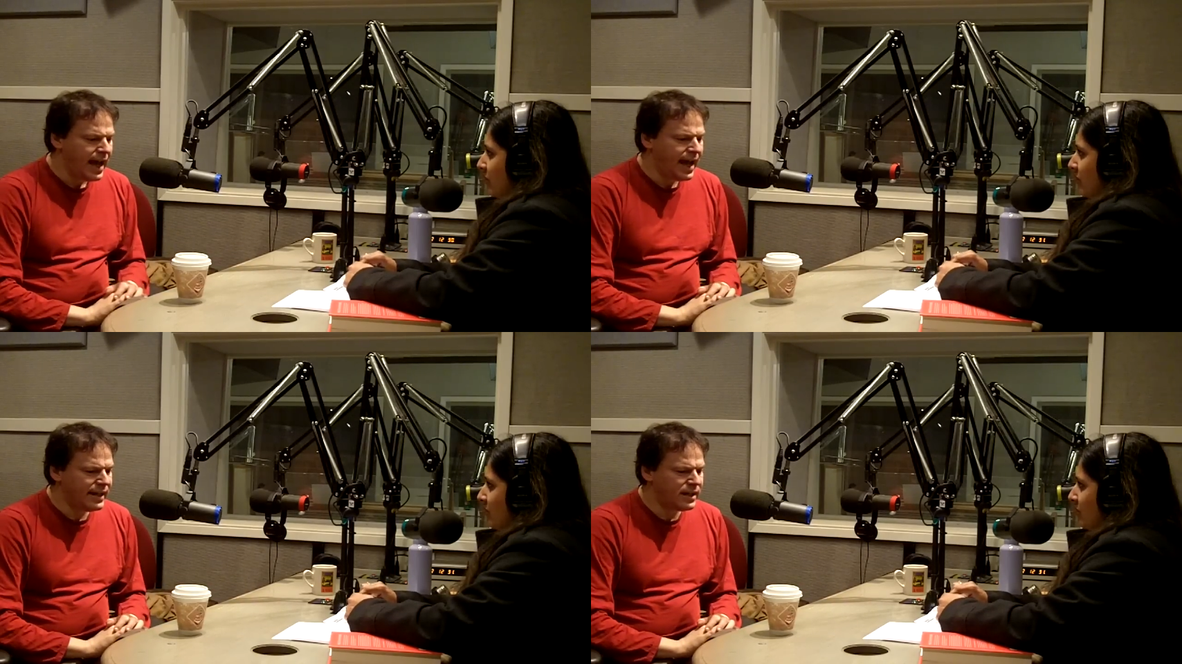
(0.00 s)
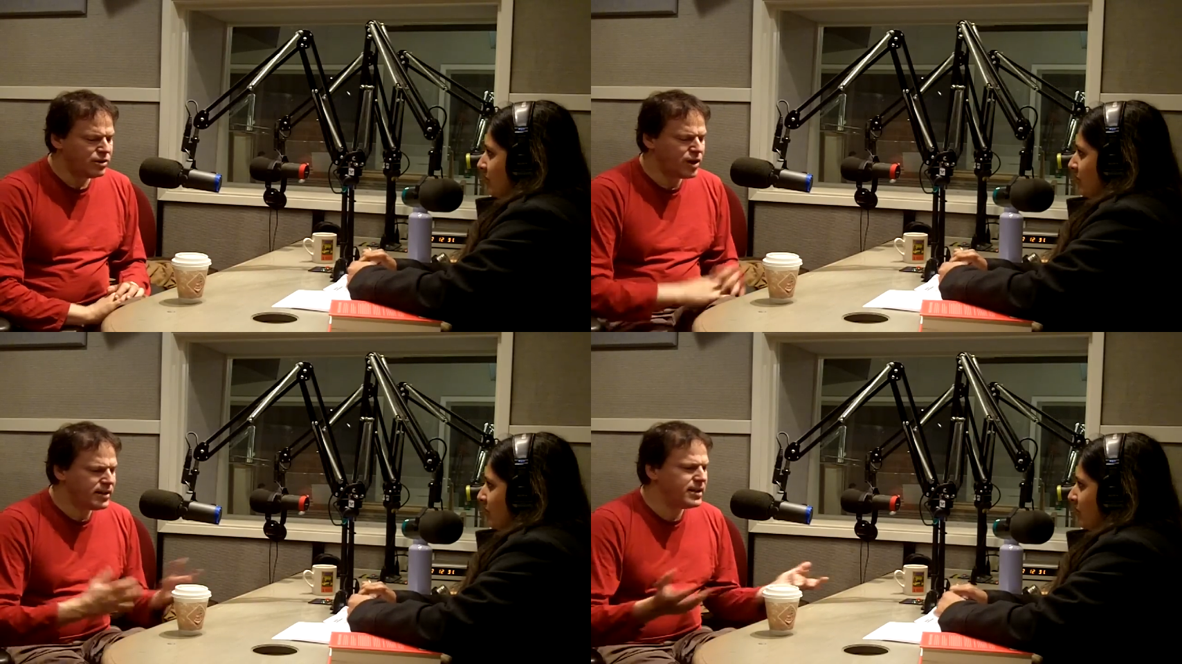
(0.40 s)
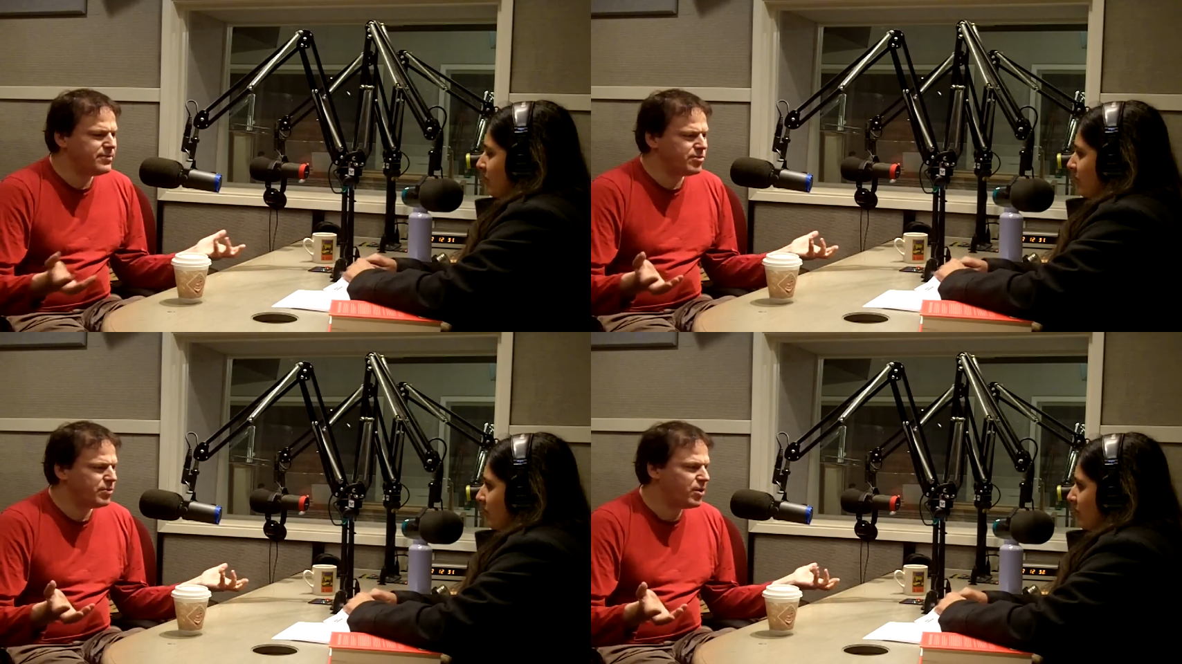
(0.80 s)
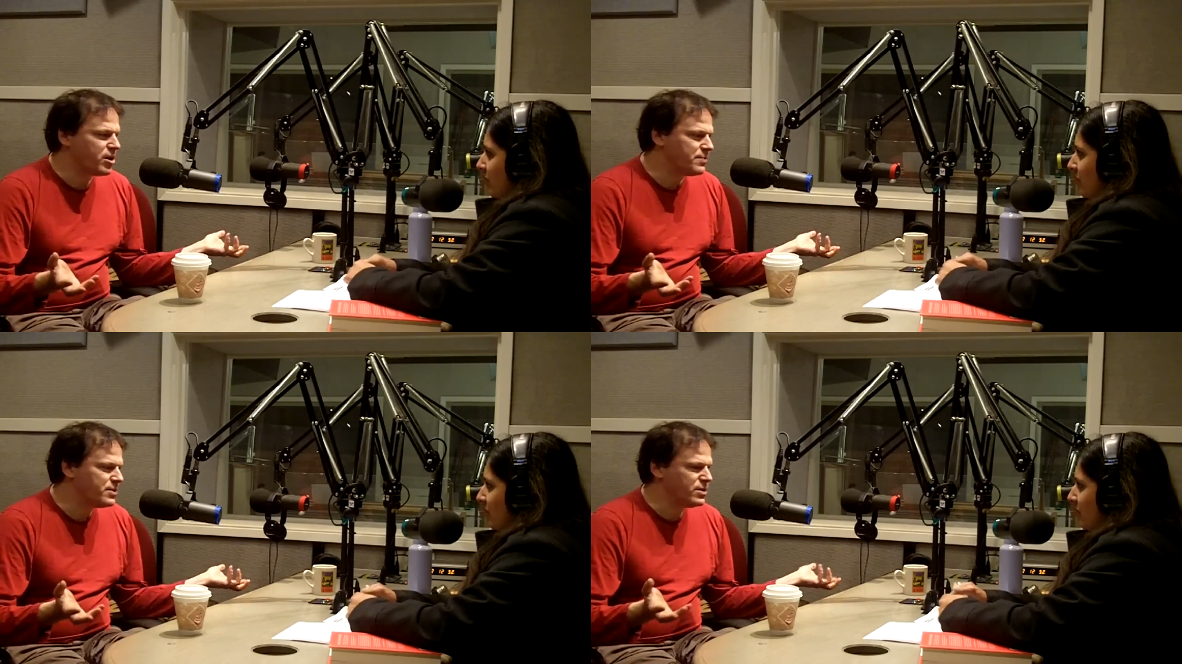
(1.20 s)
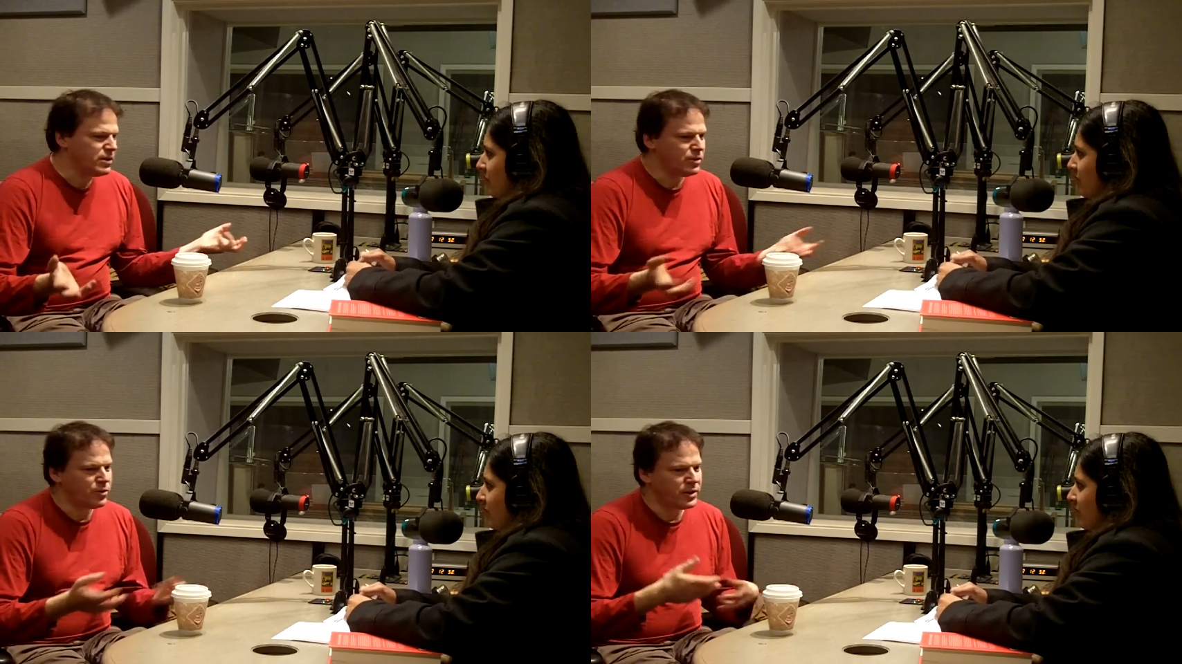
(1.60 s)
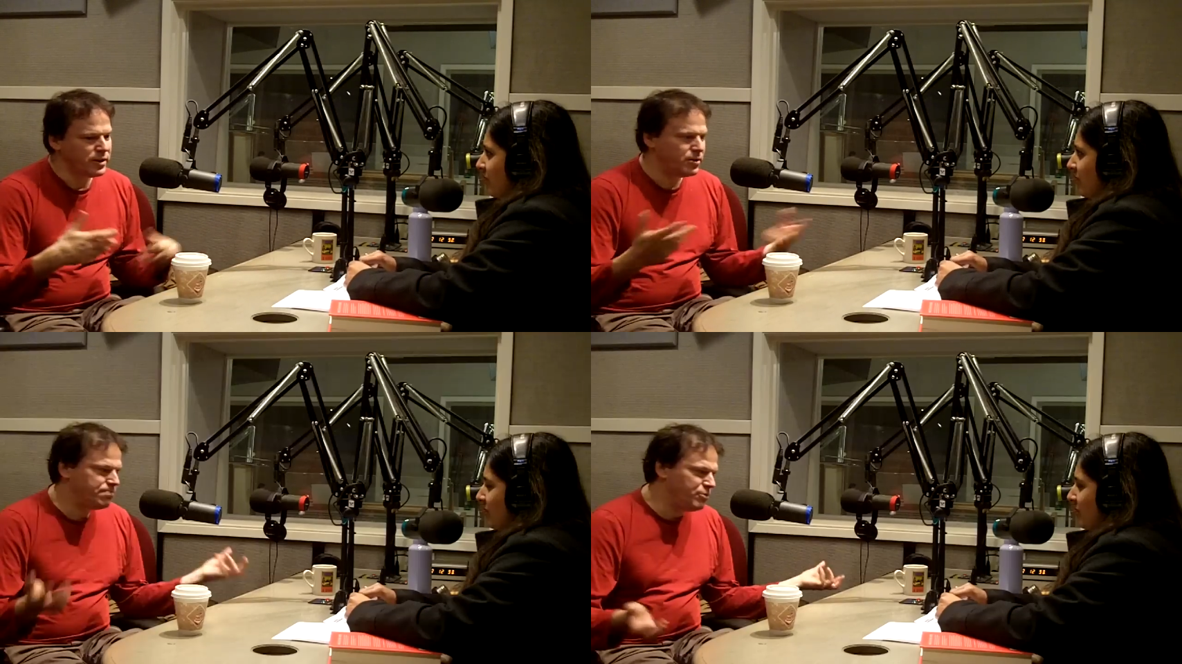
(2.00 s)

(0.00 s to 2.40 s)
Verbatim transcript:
Speaker 1: and I tried to keep them apart because you don't want to